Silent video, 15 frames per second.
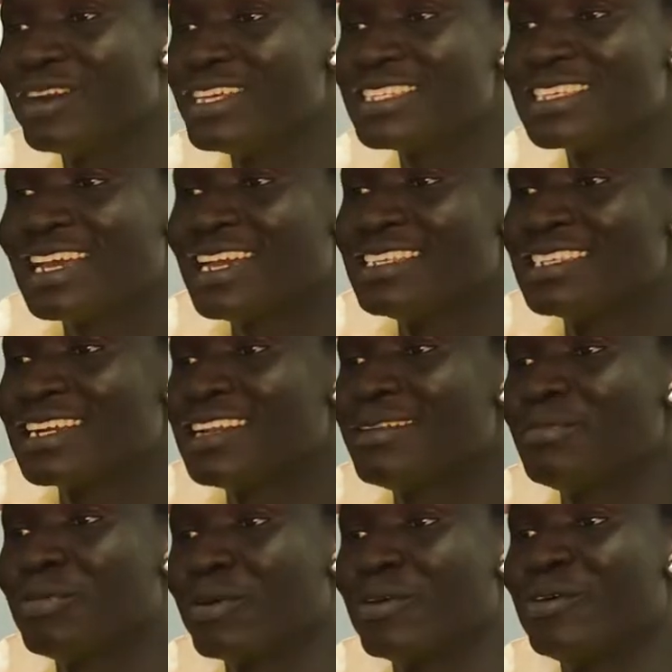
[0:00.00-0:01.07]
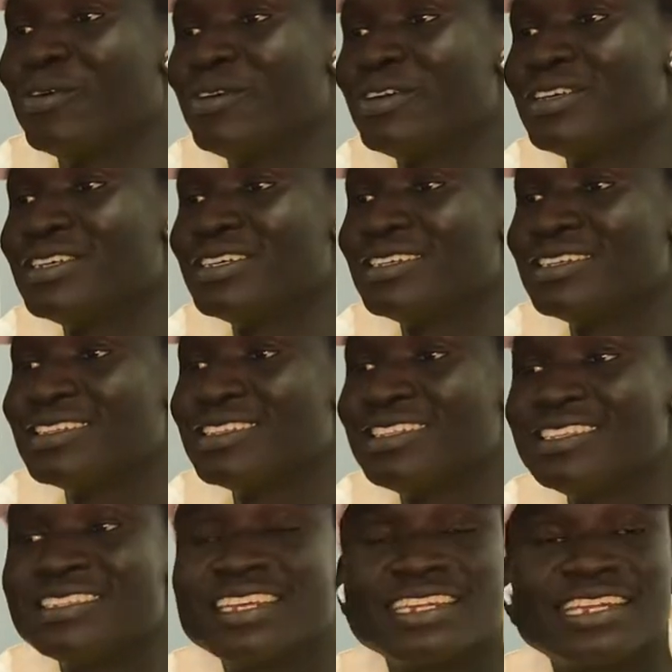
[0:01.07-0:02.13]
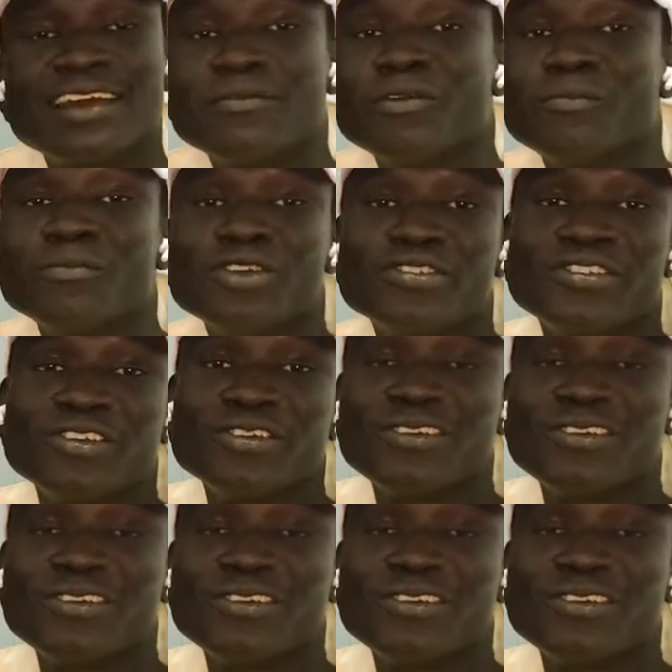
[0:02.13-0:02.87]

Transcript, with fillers: this guy is real, bro. This is the type of music you